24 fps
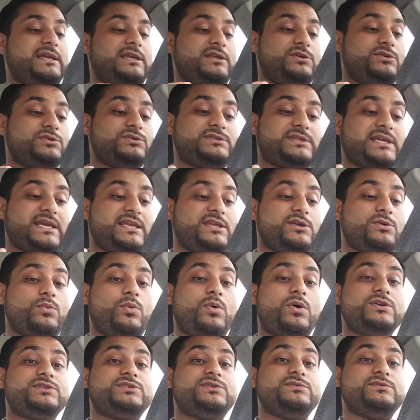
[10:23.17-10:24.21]
and you say you
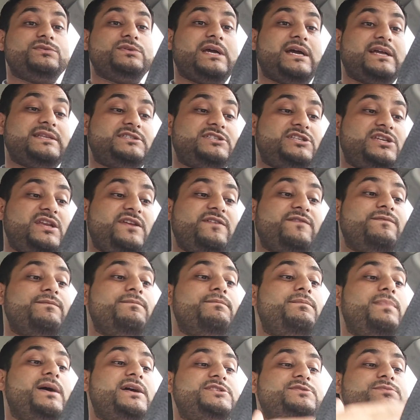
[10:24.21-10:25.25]
want to achieve
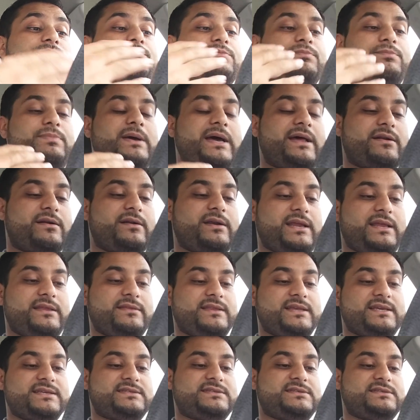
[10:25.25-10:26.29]
much better
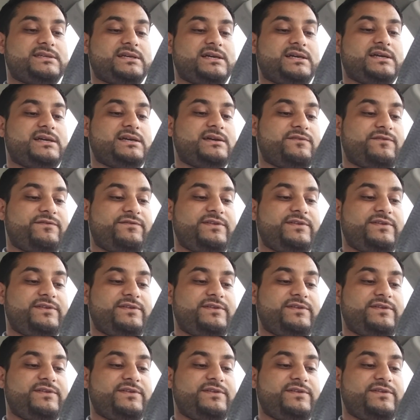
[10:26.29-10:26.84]
in this uh,